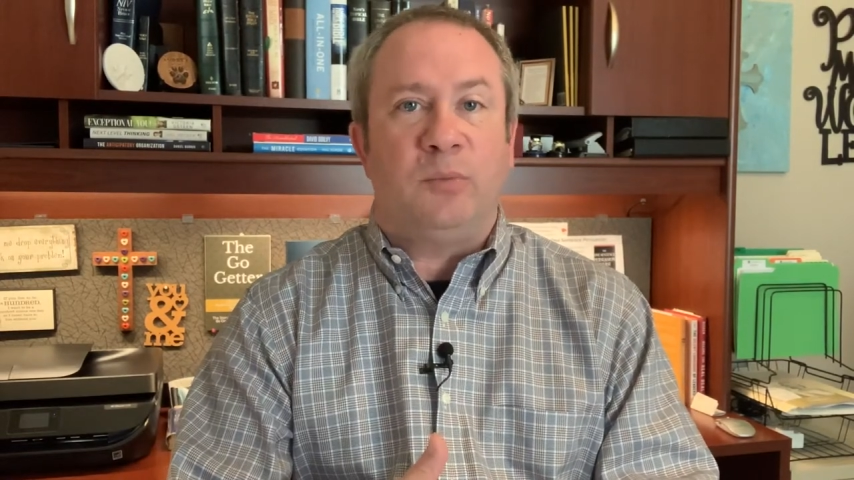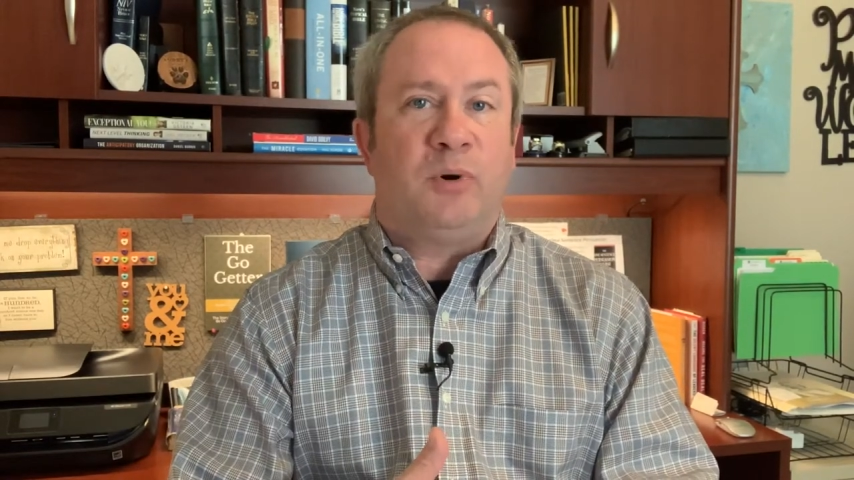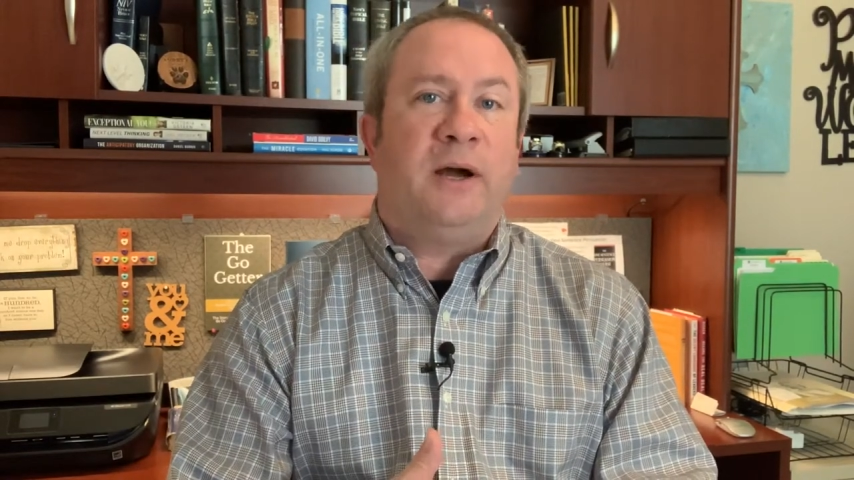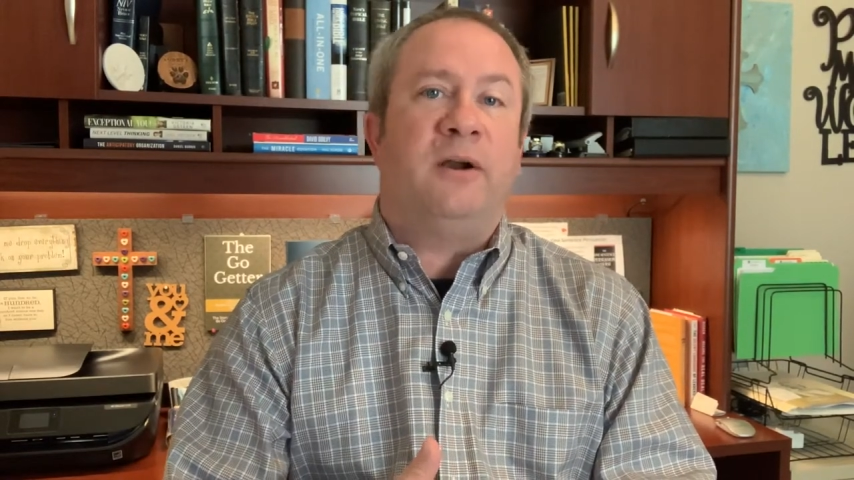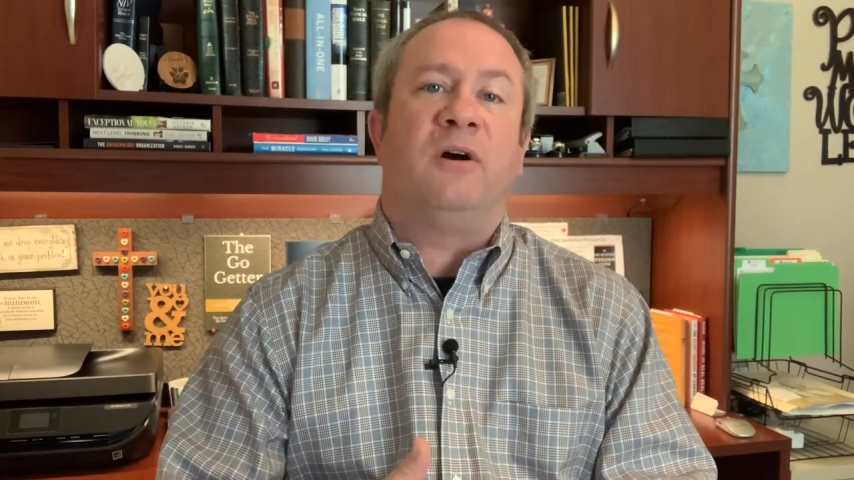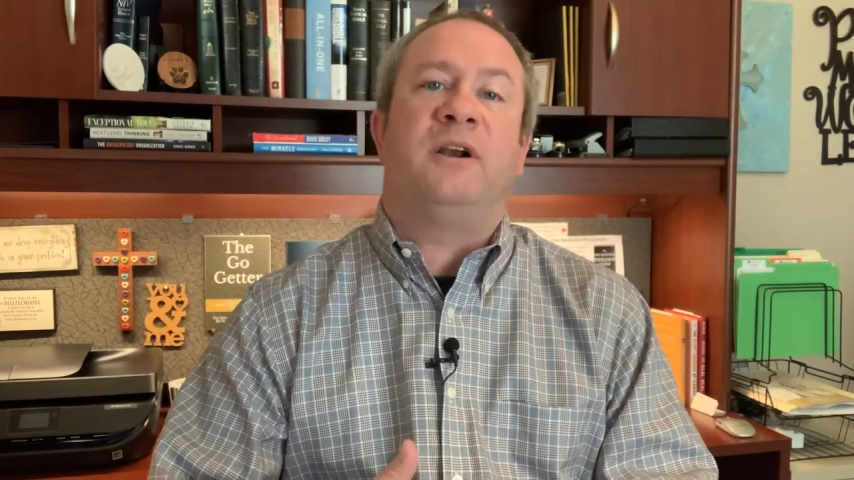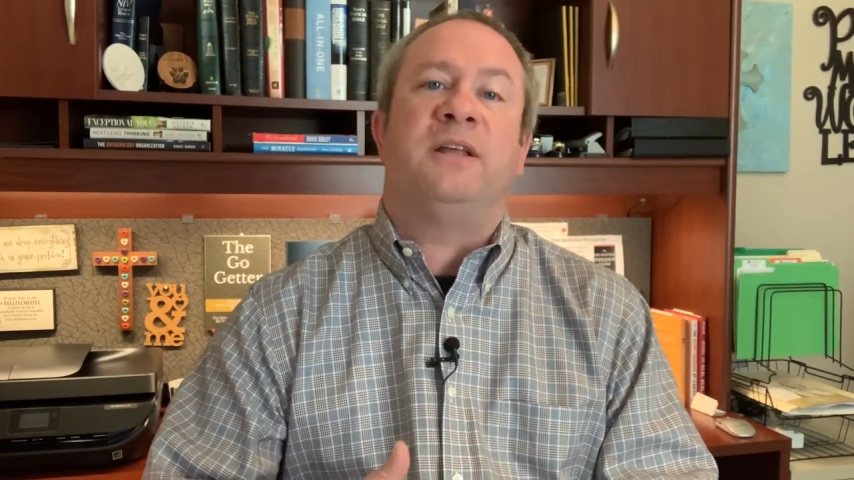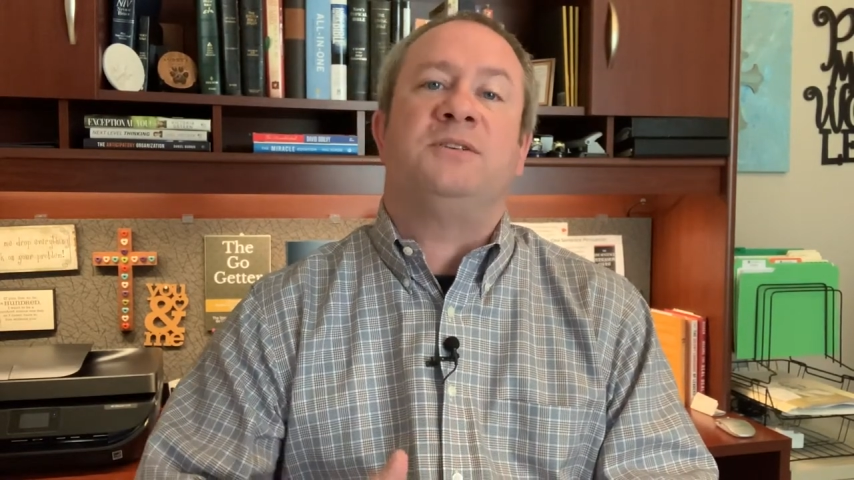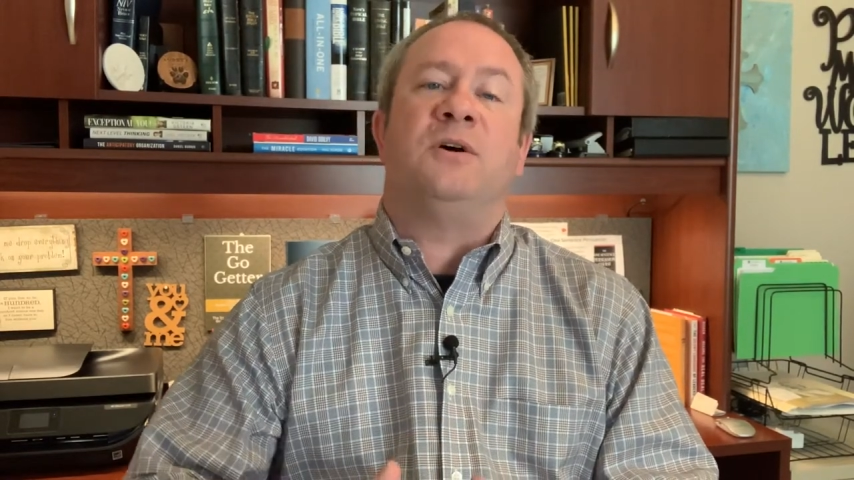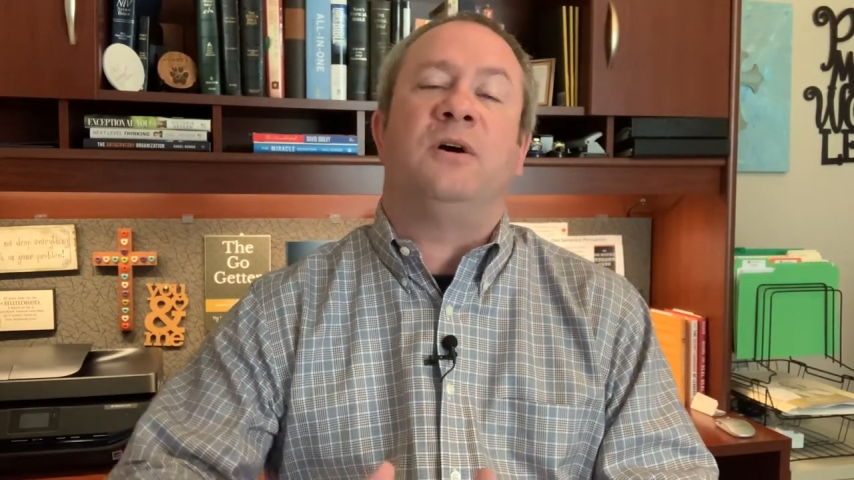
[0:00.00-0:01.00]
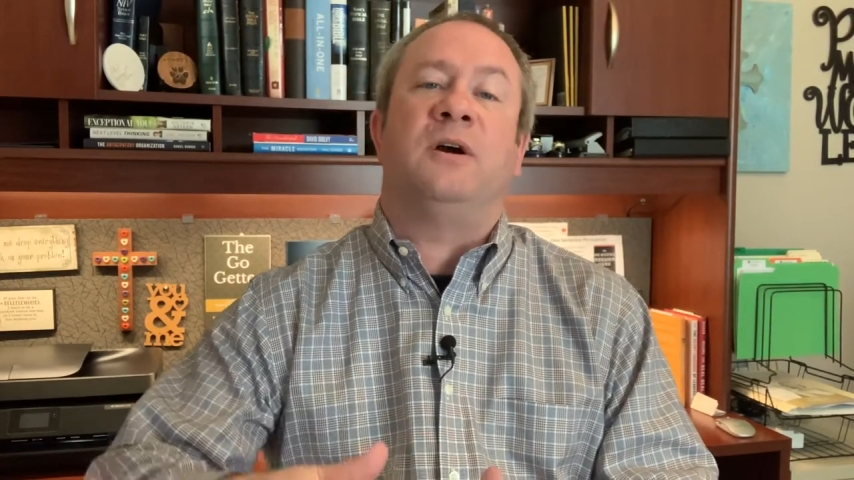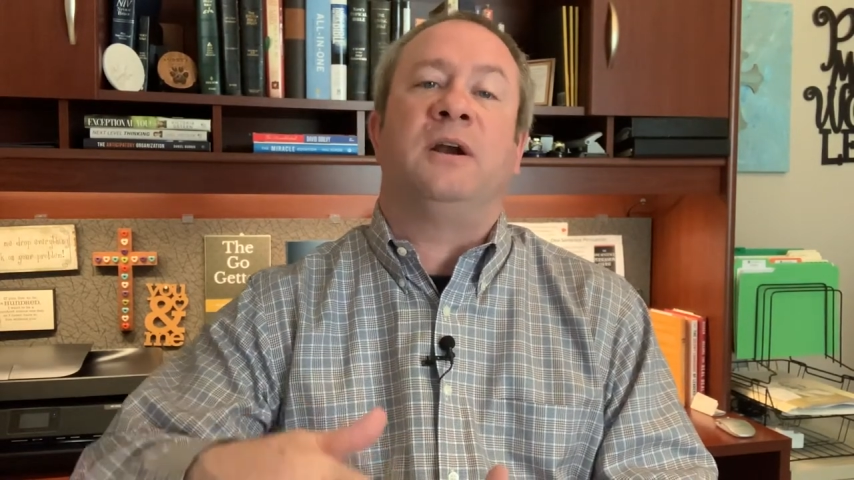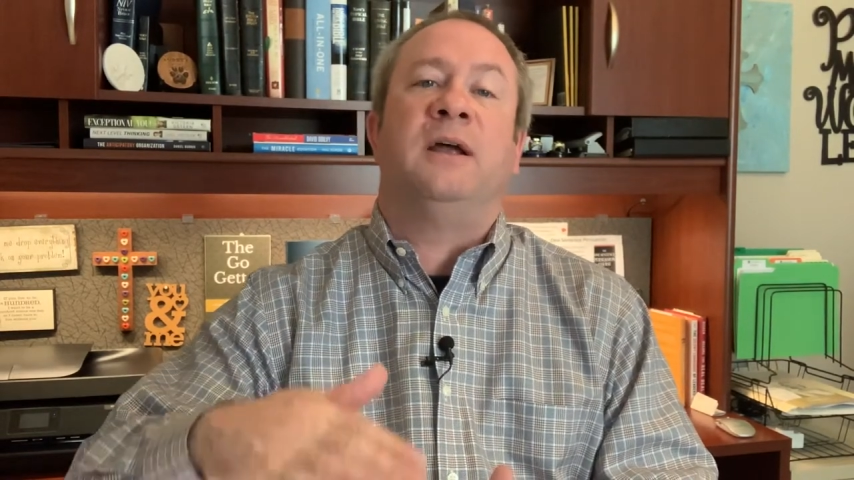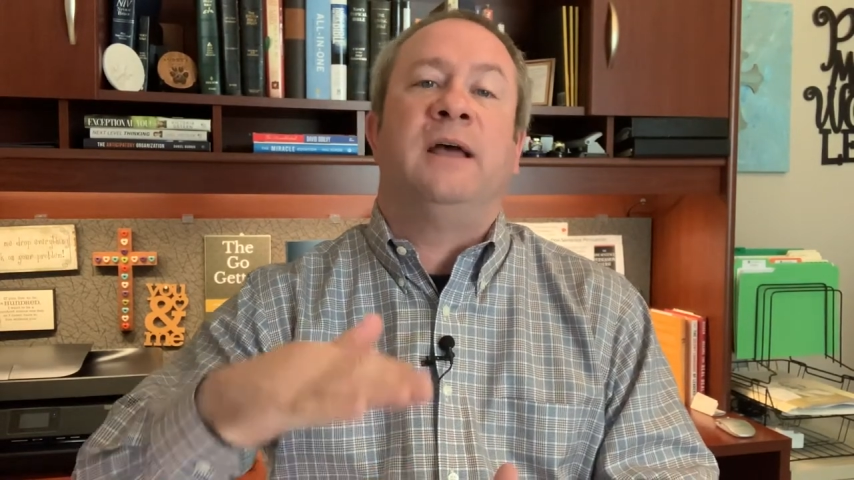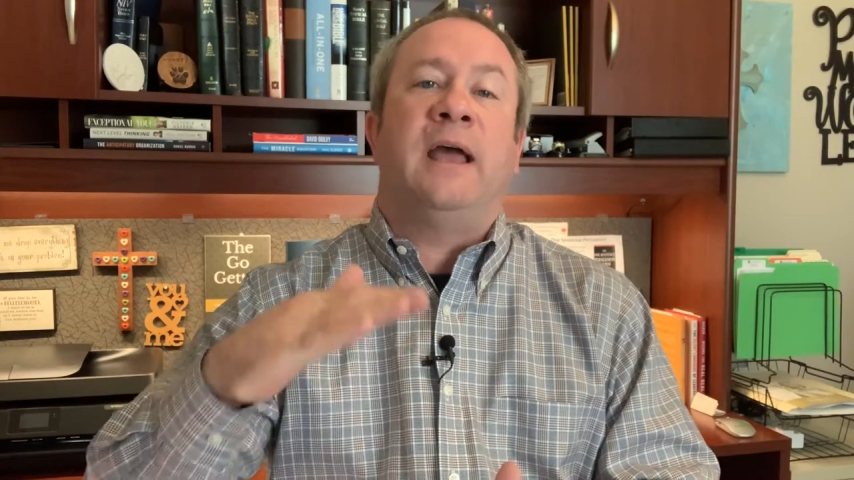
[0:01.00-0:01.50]
priorities
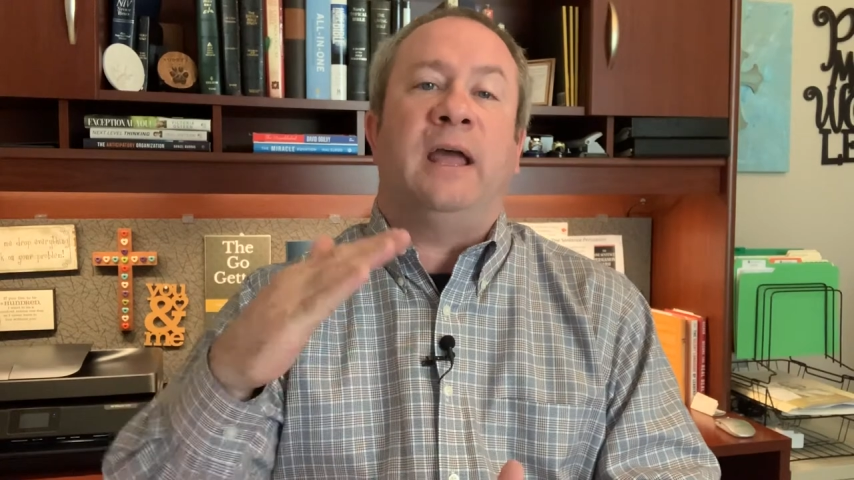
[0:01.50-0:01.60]
are,